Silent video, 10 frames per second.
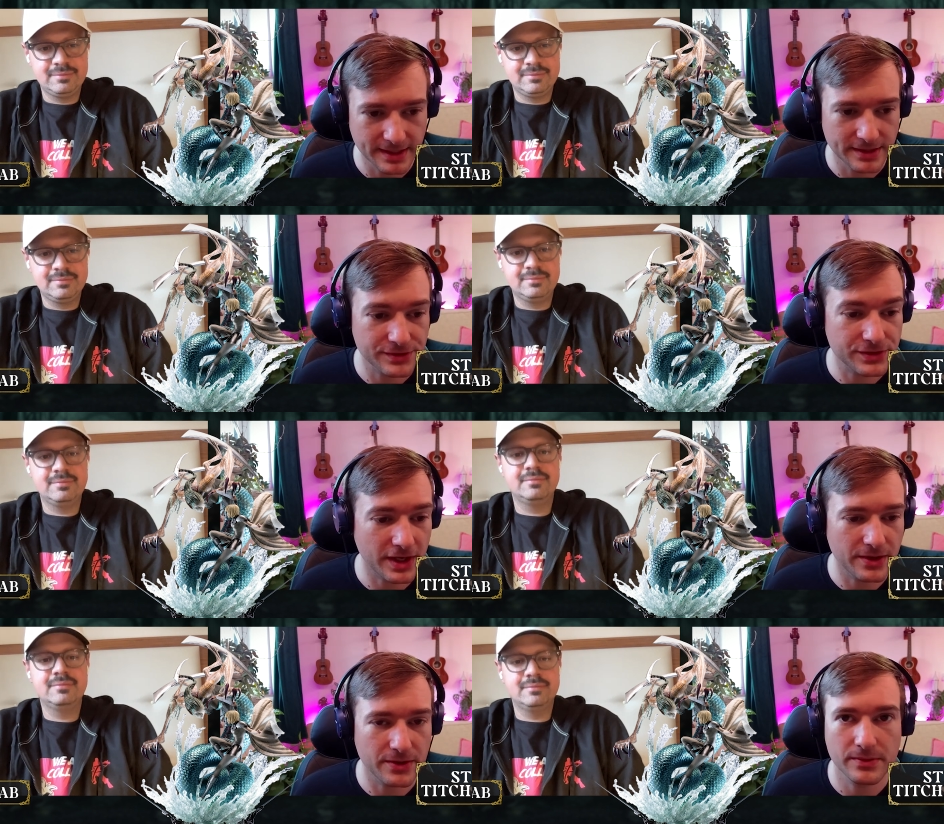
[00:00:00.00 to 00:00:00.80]

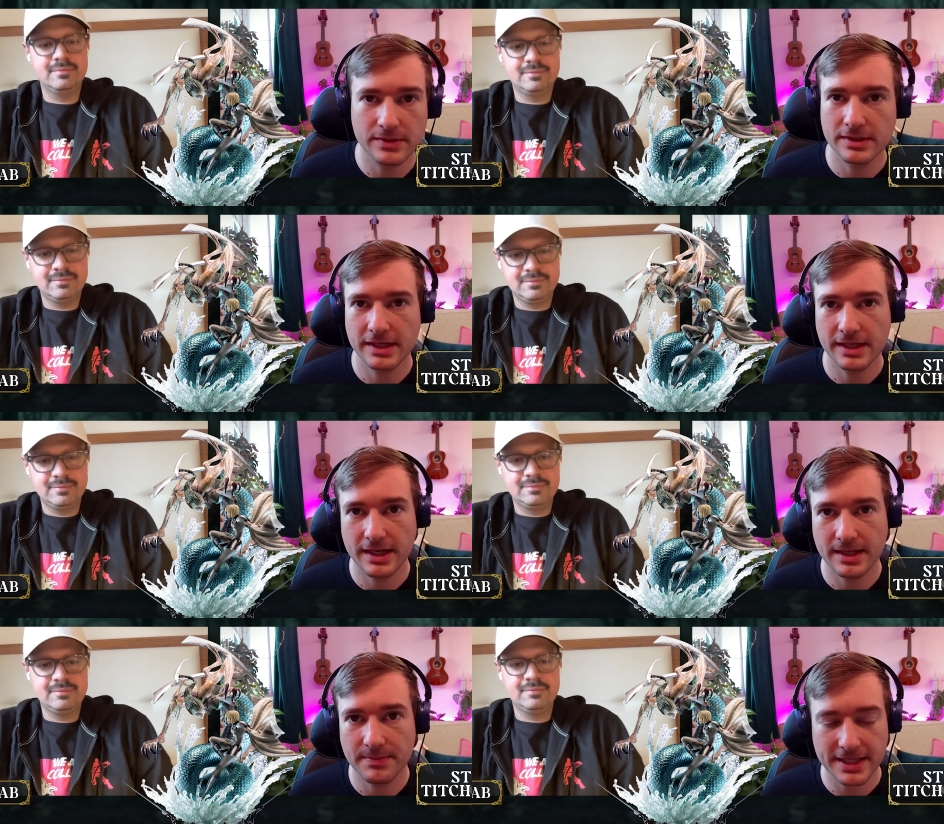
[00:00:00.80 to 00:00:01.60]
Speaker 1: So
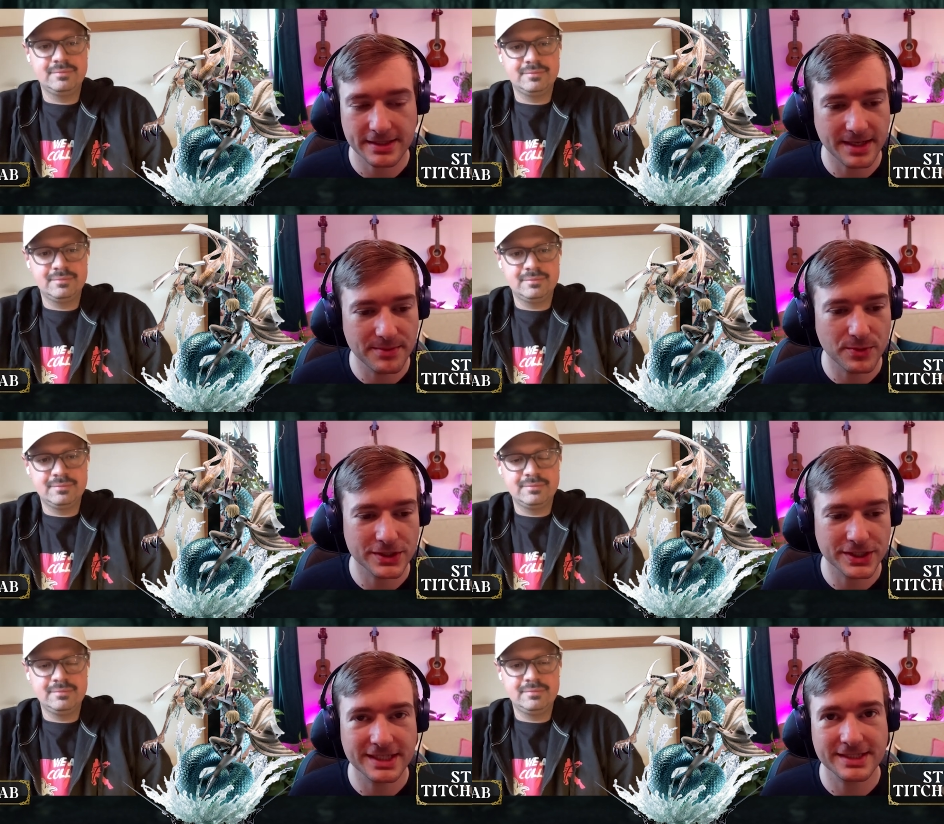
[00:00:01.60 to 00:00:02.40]
uh, by the time you're
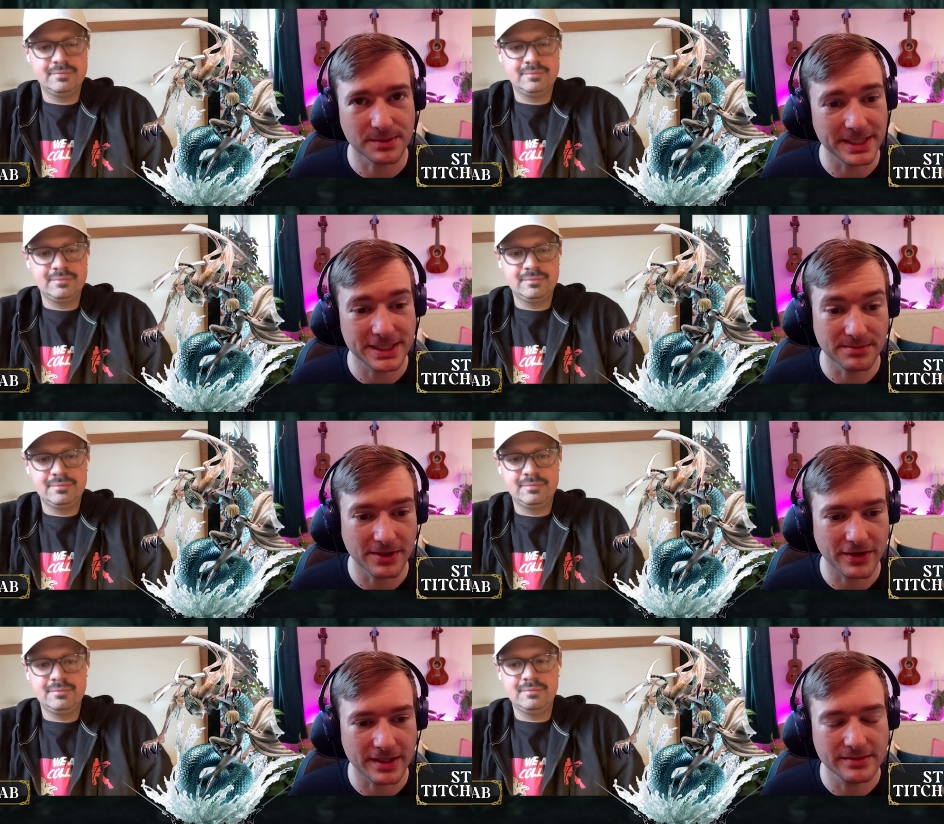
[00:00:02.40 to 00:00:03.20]
watching this, it'll be
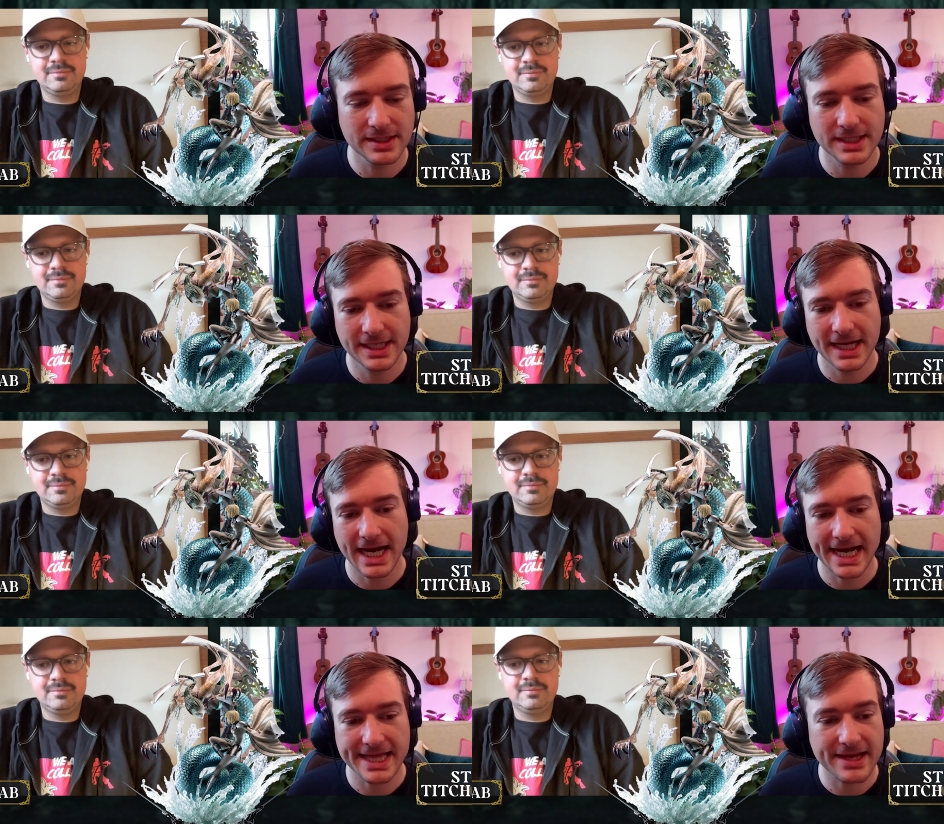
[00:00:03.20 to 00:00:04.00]
tomorrow.
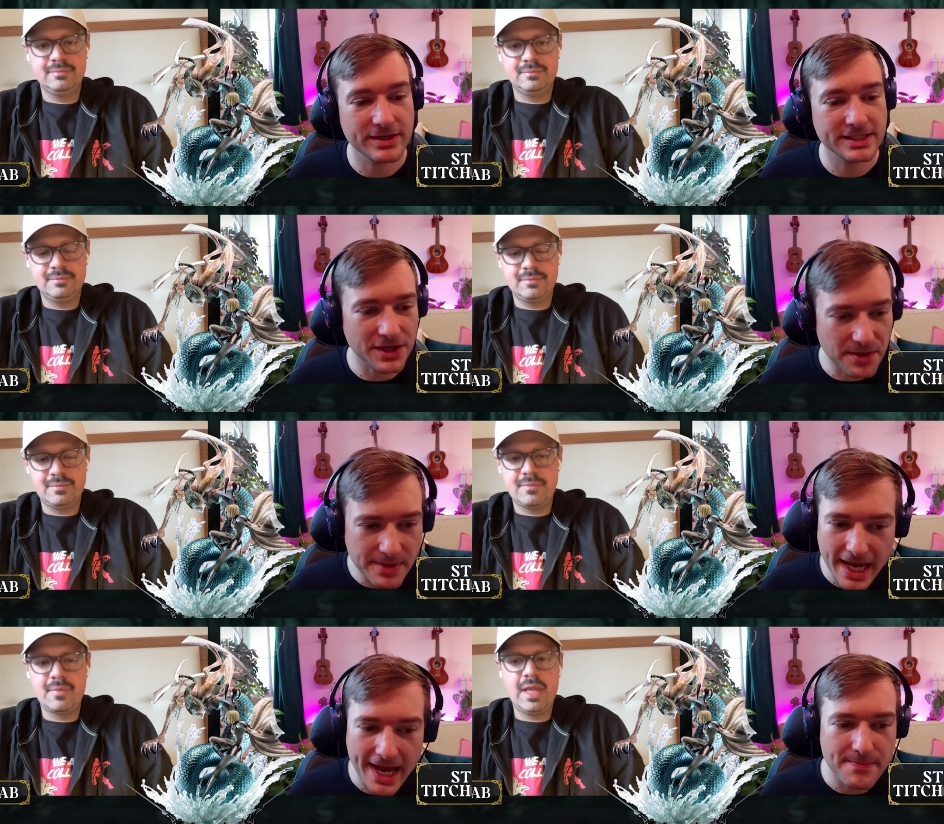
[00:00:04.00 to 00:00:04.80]
And there is going to
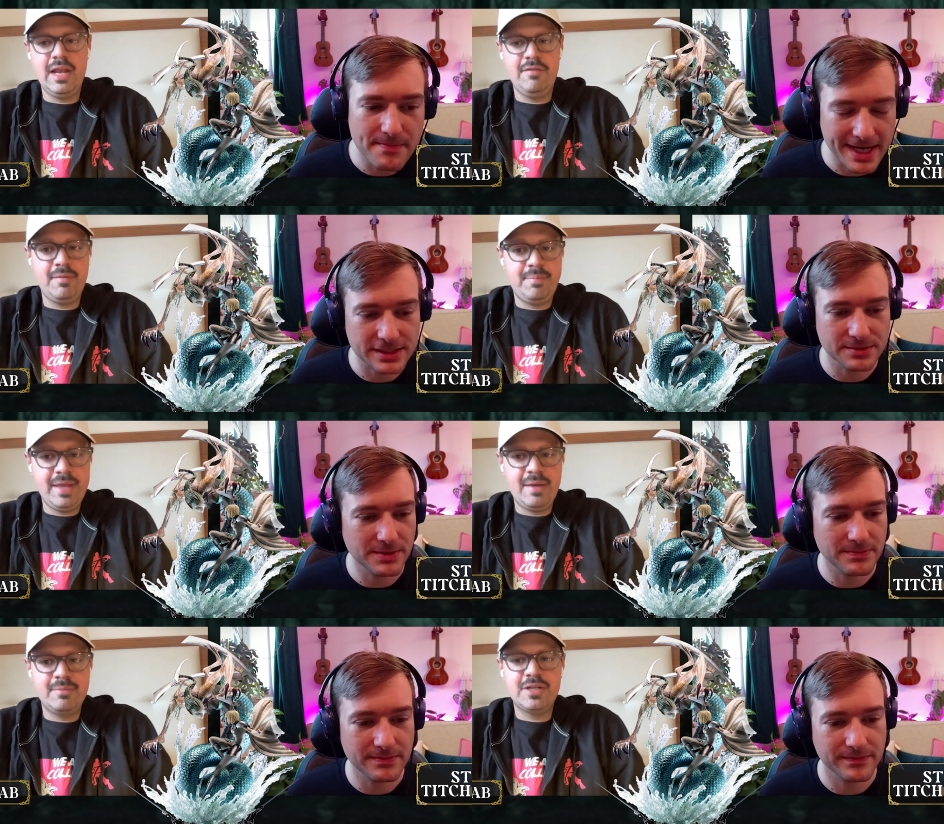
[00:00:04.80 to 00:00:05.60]
be a maximum.
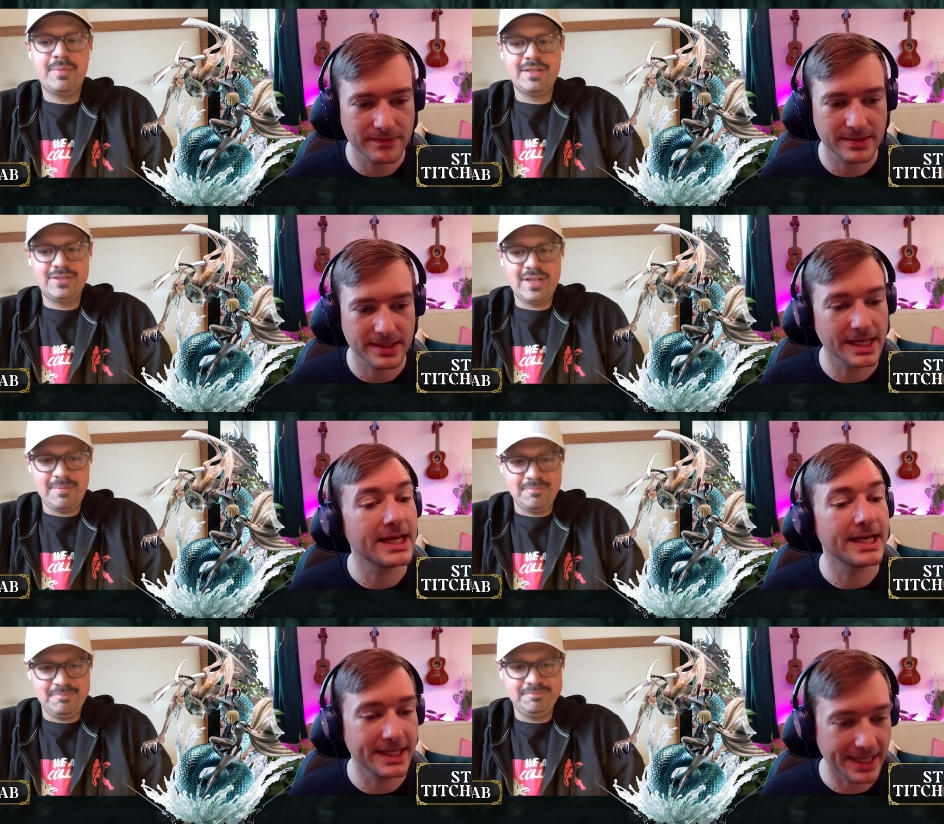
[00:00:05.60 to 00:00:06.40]
11
Speaker 2: p.m. Japan
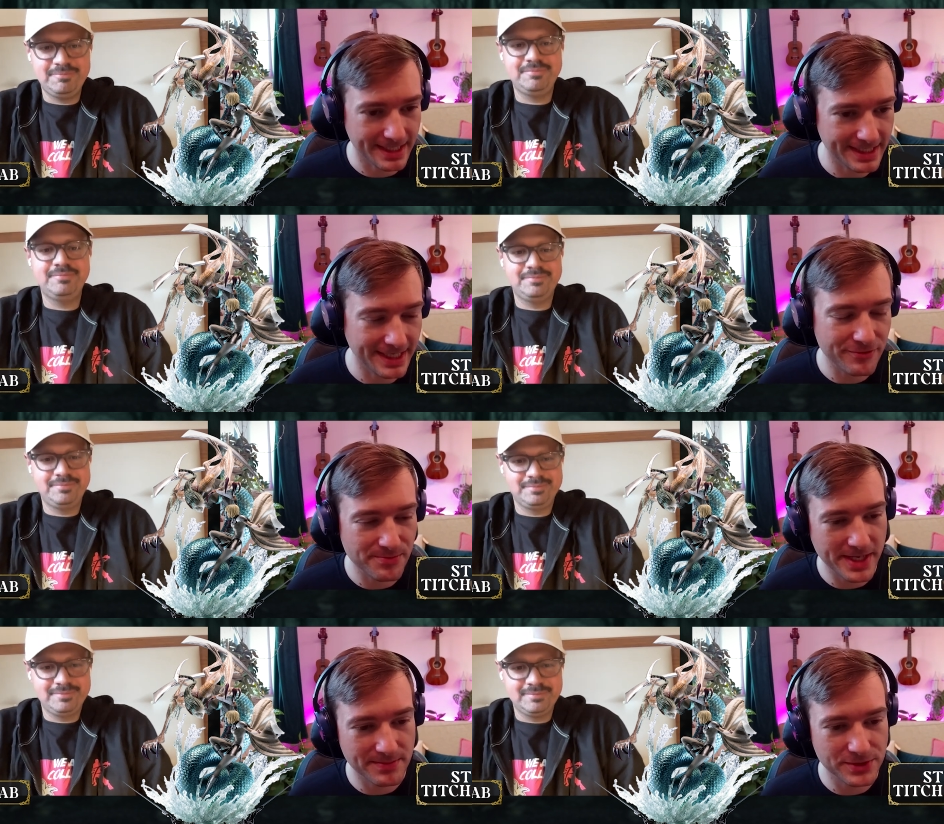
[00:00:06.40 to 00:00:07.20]
time. Yeah,
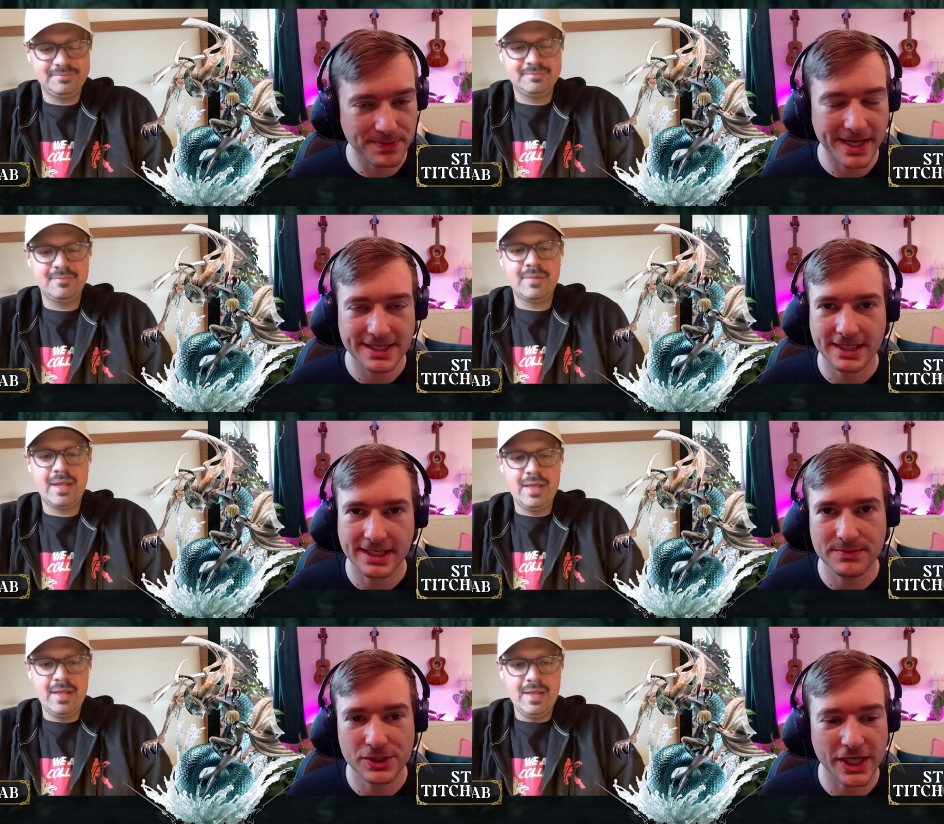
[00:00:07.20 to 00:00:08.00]
Speaker 1: 11 p.m. Japan
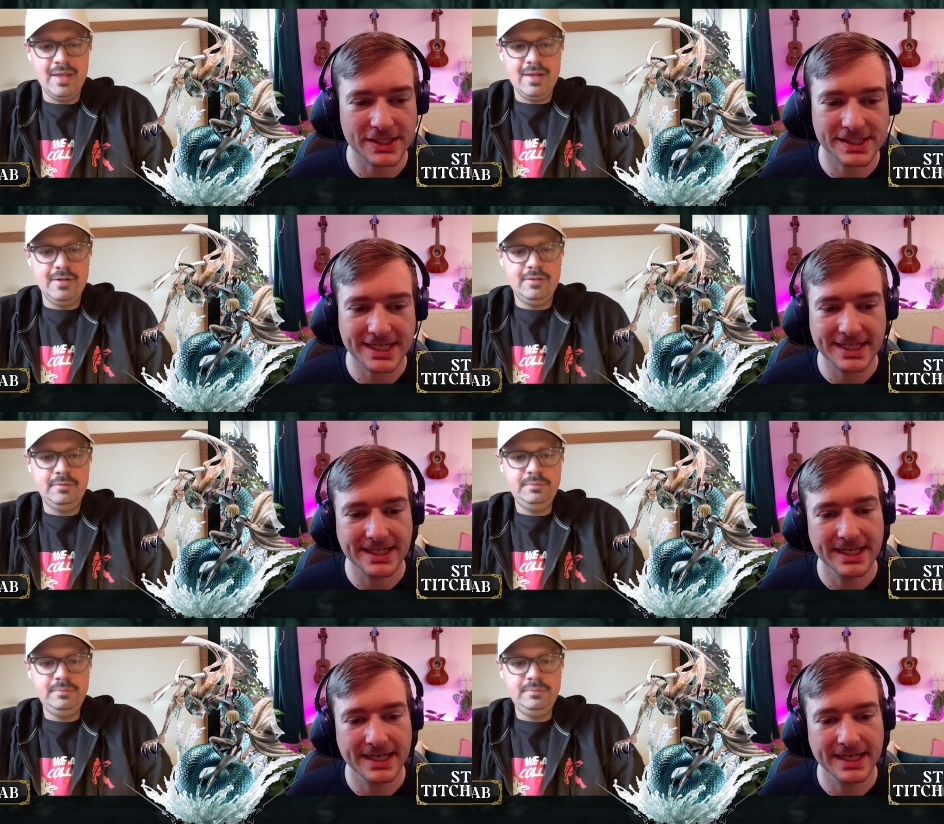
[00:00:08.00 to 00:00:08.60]
time, JST.